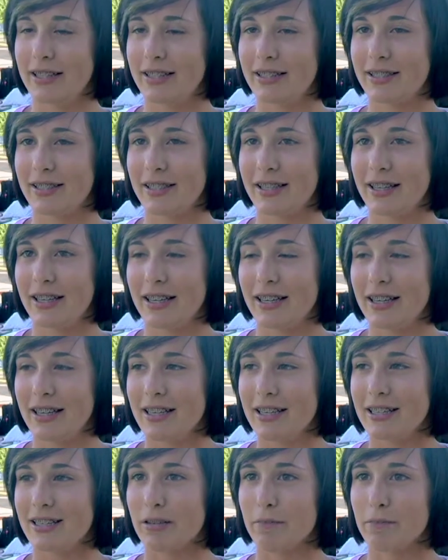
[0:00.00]
It's
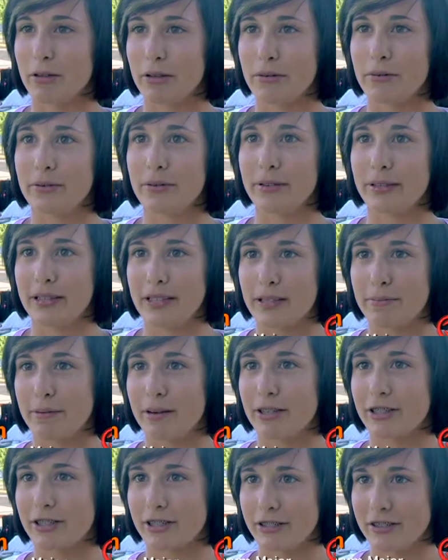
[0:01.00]
something really
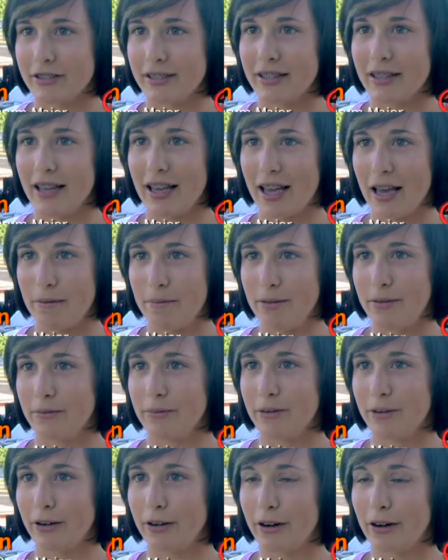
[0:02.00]
special. I mean,
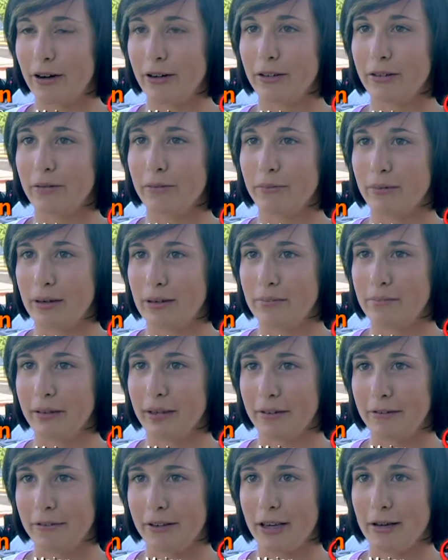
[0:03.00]
we're all one
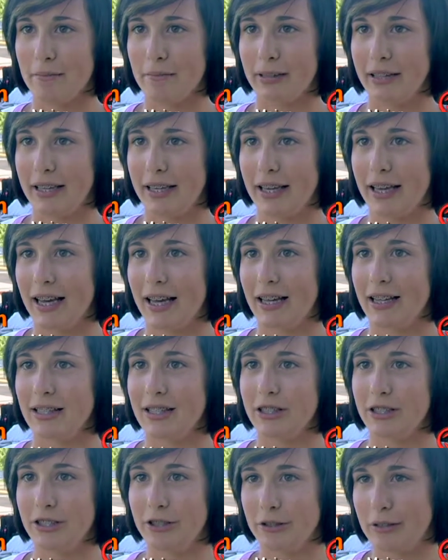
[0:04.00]
big family,
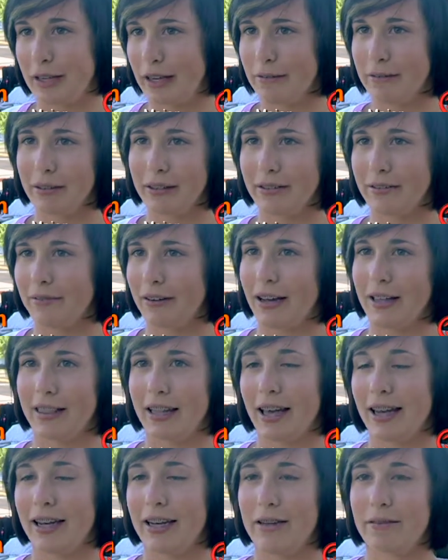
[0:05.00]
and you can't really
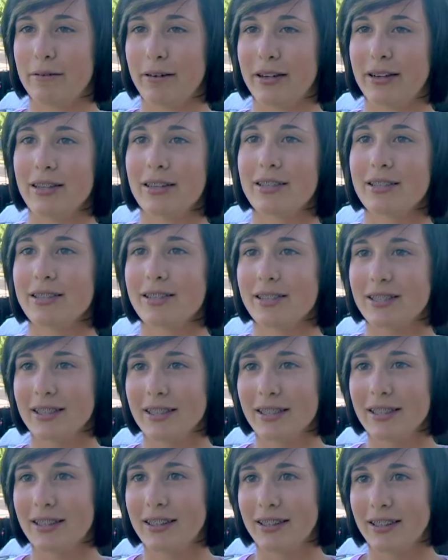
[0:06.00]
find that anywhere else.